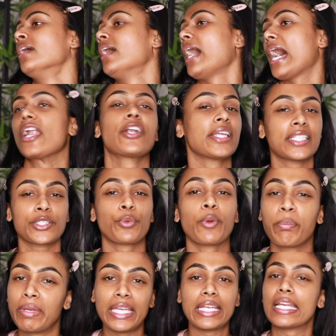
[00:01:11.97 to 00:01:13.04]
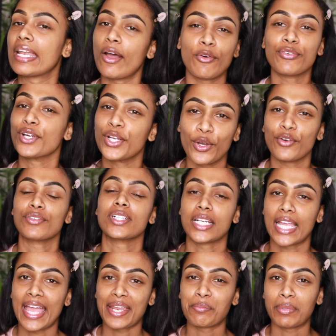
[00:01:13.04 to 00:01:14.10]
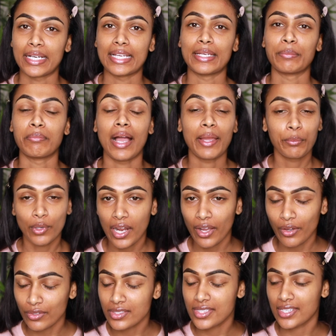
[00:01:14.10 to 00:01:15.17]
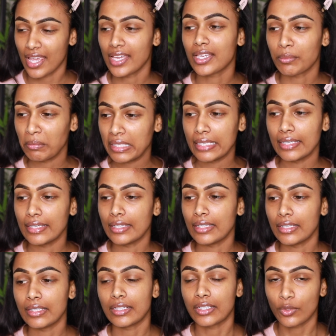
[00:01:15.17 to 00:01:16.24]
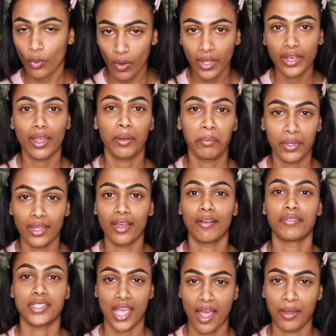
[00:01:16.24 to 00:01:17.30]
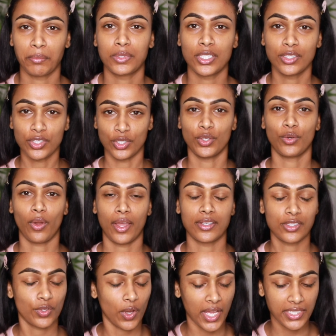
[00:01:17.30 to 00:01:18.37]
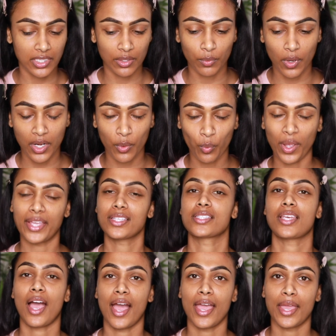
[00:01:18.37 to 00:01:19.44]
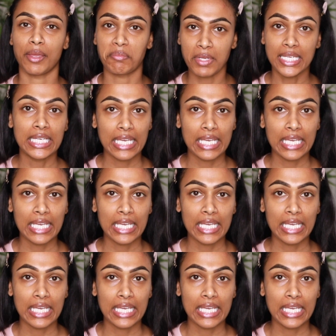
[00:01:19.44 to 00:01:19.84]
I don't need to repeat it over and over again, but my brows take me quite a bit of time to do, and so I didn't want to waste time